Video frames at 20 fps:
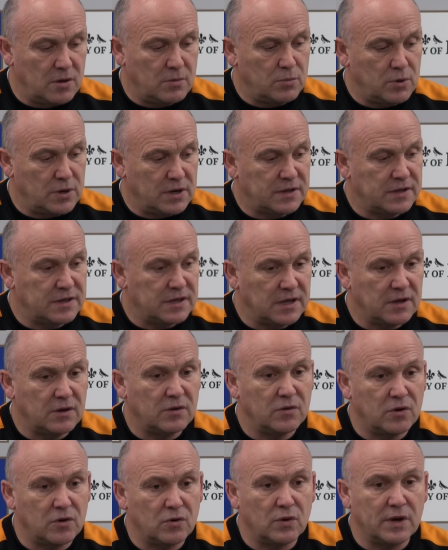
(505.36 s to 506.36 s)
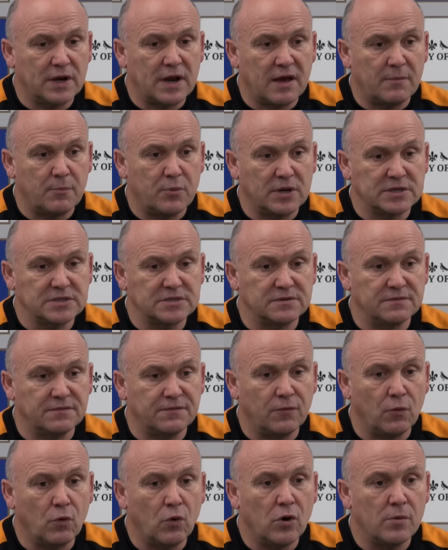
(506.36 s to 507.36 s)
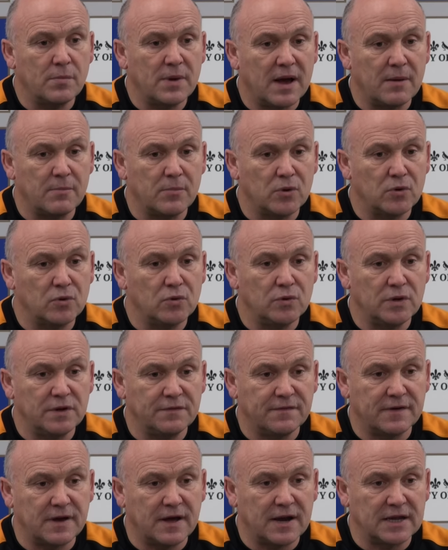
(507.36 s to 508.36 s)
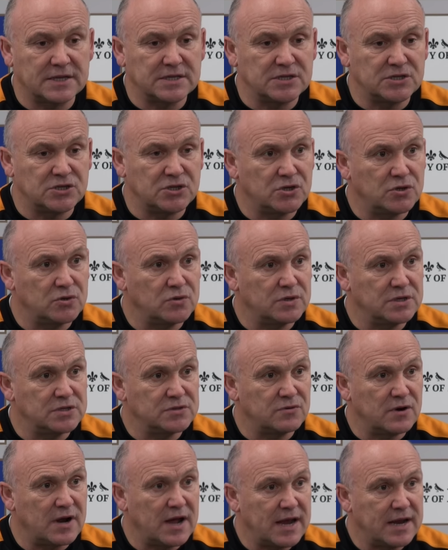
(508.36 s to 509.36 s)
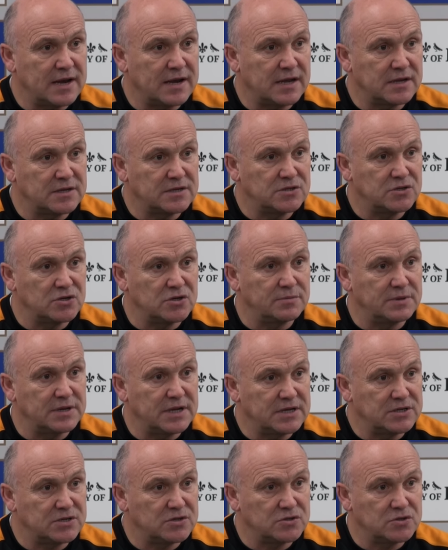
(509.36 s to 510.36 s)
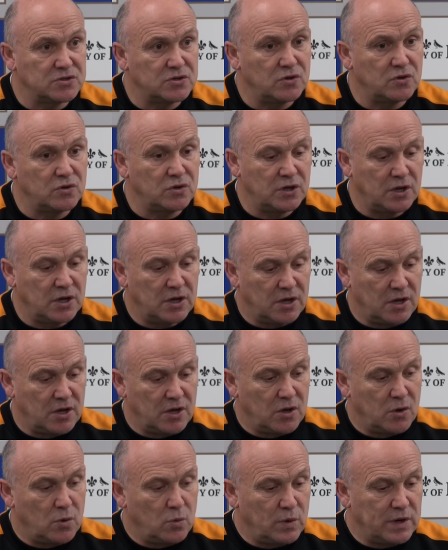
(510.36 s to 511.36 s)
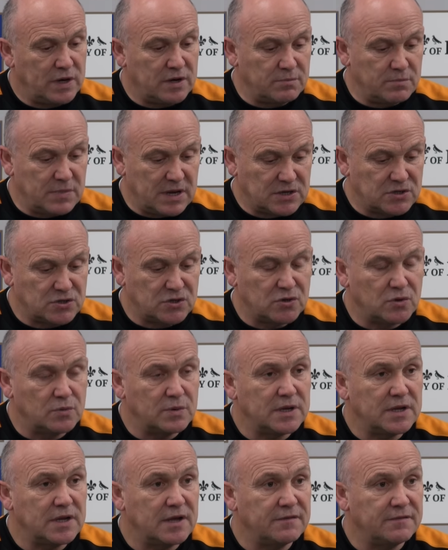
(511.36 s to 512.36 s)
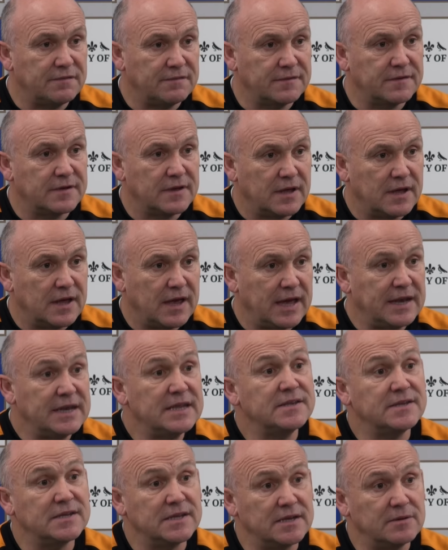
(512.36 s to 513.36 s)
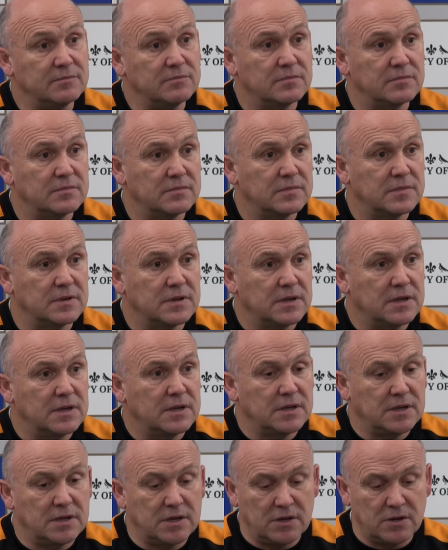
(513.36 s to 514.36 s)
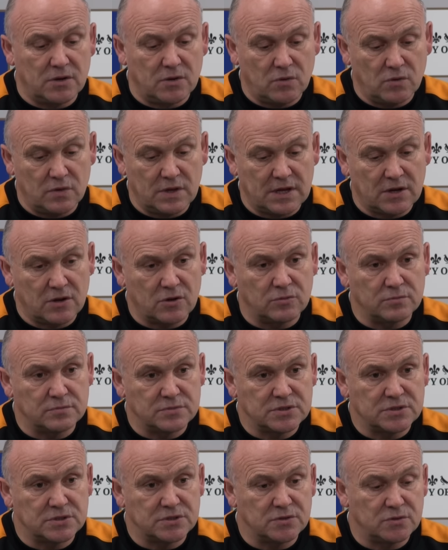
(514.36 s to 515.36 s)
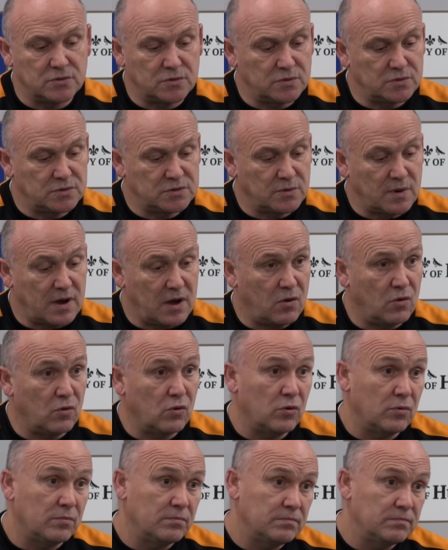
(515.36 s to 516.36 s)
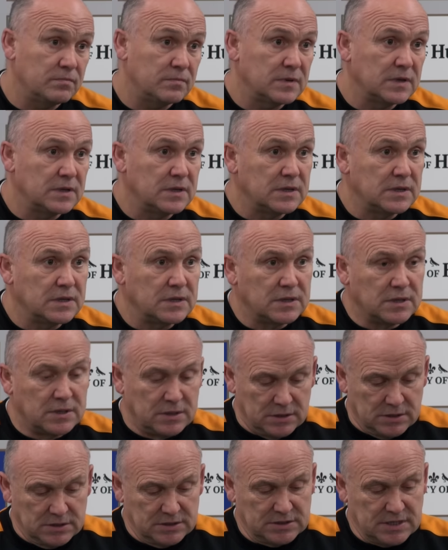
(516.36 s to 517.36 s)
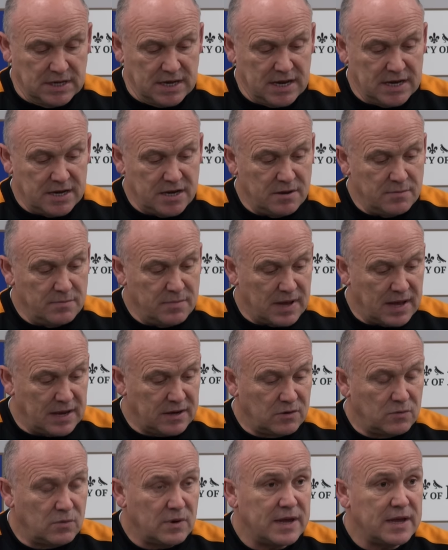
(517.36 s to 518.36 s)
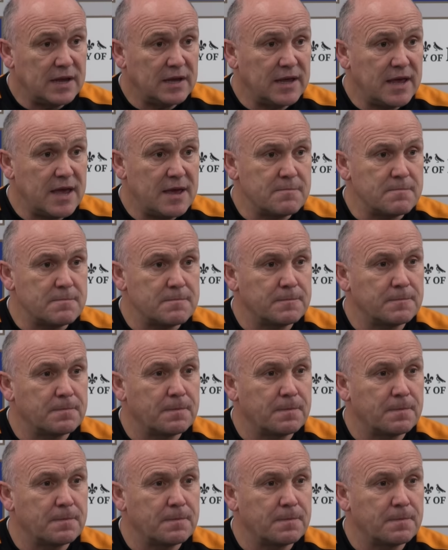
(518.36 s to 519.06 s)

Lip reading: But I think, you know, in our present form, our mood, if our attitude is right and our determination's good, we can make sure we give any team, you know, that comes to our home stadium and away a game.